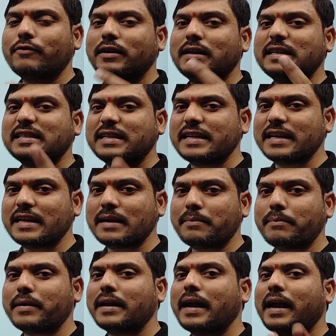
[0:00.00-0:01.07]
One is real
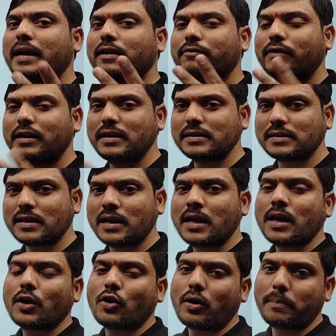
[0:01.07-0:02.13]
number and one is
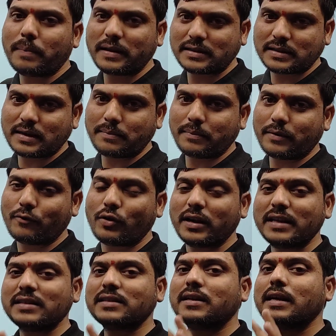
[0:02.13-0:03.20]
complex number. One
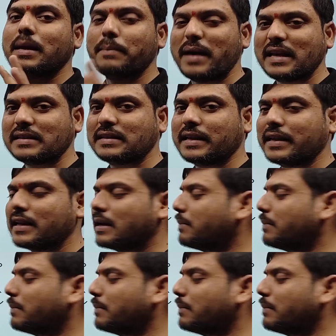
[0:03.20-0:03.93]
is a imaginary